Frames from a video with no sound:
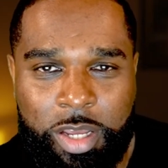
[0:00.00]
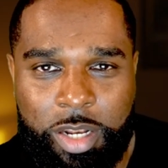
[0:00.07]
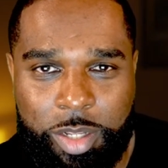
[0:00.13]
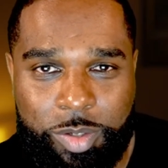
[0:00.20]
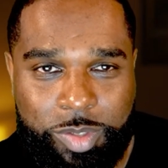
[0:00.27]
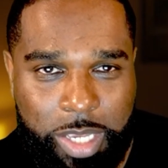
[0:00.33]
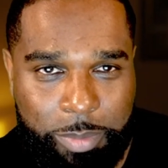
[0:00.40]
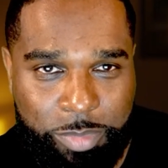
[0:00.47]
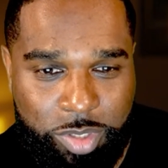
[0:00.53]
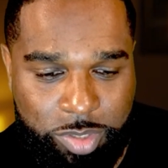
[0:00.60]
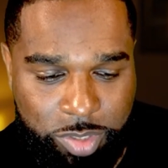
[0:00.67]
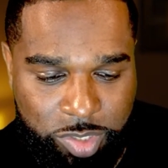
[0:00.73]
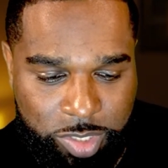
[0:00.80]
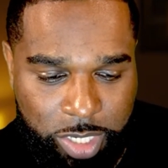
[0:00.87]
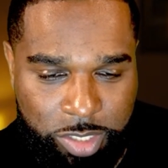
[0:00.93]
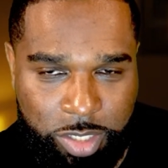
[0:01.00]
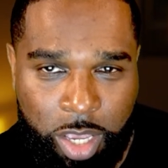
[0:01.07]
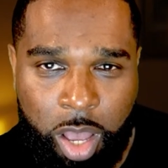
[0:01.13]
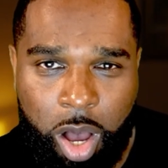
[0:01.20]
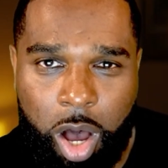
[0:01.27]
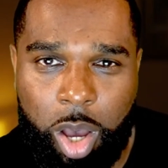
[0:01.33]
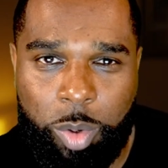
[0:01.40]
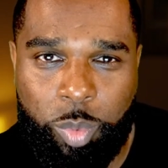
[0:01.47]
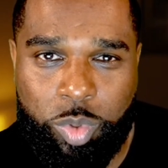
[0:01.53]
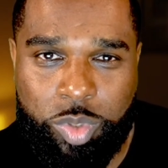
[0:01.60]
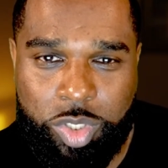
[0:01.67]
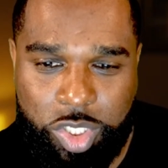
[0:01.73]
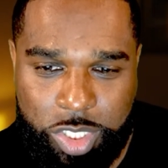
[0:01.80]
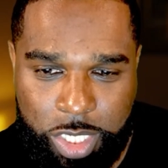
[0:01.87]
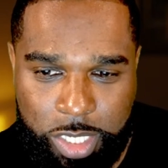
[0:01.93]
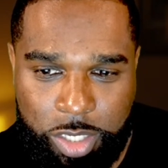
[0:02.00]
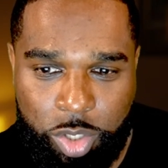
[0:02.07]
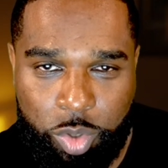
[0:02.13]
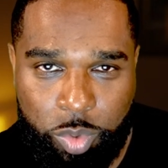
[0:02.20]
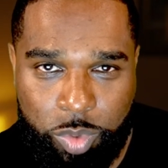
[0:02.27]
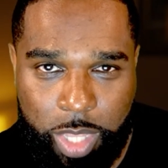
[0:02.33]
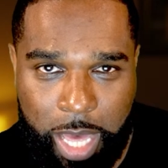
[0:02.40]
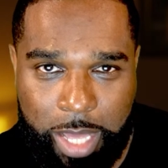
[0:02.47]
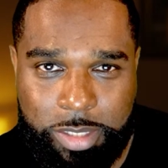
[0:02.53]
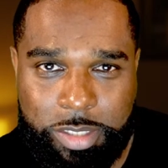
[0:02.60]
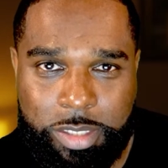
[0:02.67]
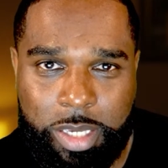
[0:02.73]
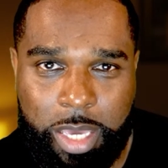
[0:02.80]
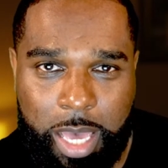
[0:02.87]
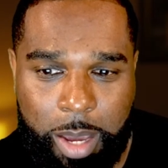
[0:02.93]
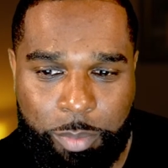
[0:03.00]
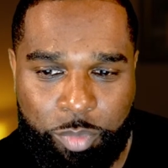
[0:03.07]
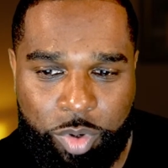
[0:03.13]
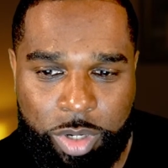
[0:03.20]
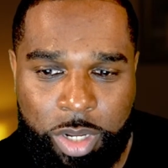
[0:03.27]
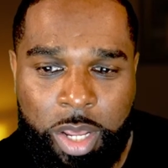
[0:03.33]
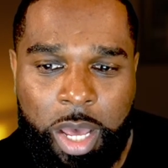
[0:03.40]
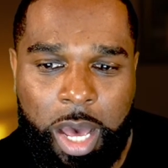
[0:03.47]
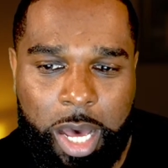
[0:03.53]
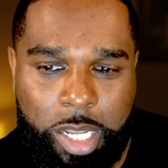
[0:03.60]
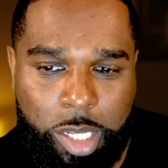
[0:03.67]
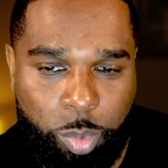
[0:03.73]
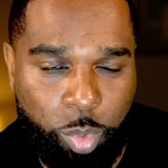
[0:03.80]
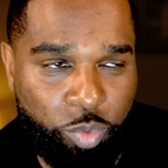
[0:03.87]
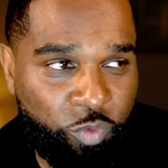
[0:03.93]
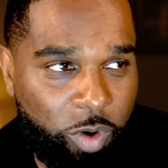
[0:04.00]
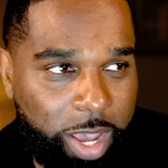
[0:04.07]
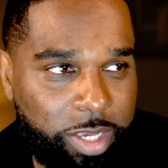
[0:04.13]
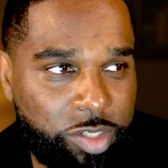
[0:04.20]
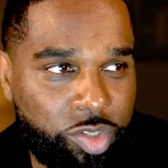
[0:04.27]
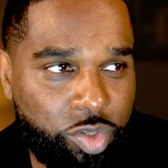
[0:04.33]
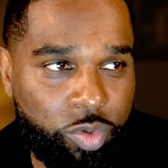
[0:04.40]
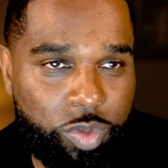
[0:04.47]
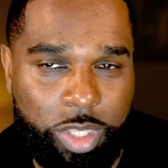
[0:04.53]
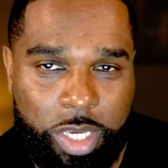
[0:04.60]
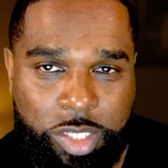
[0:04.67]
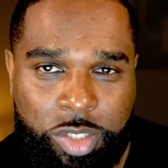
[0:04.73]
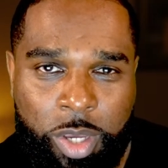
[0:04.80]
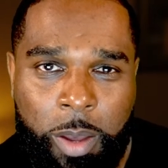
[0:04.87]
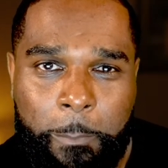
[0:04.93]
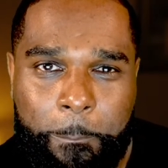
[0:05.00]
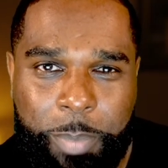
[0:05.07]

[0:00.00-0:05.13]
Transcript: Lewis Hamilton says, I will see you that, Cameron, and I will raise you this.